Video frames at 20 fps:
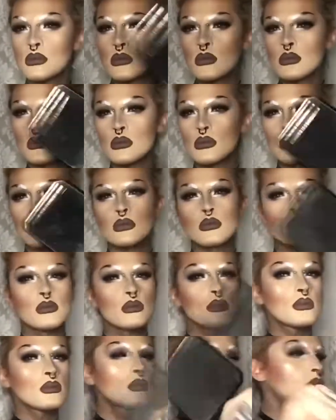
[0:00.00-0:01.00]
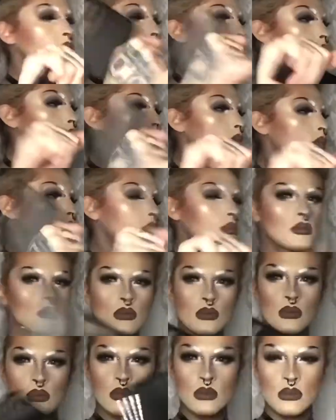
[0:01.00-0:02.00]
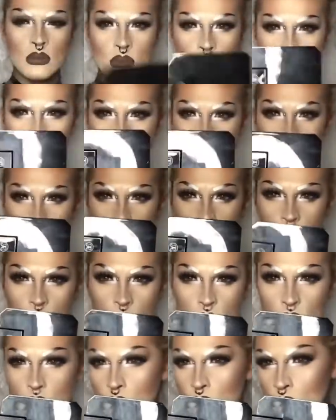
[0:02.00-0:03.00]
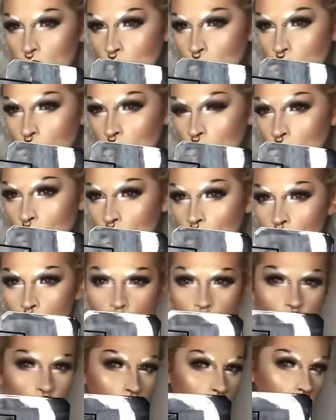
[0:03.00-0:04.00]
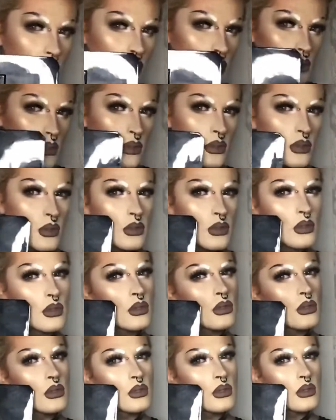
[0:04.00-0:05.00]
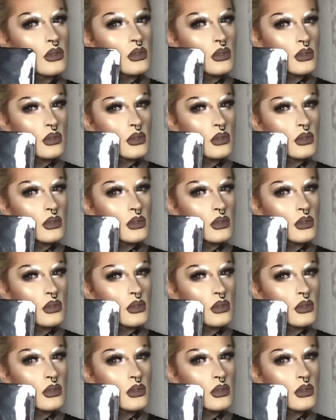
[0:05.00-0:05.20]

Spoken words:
So I'm nice and set for the night, the day, the sun.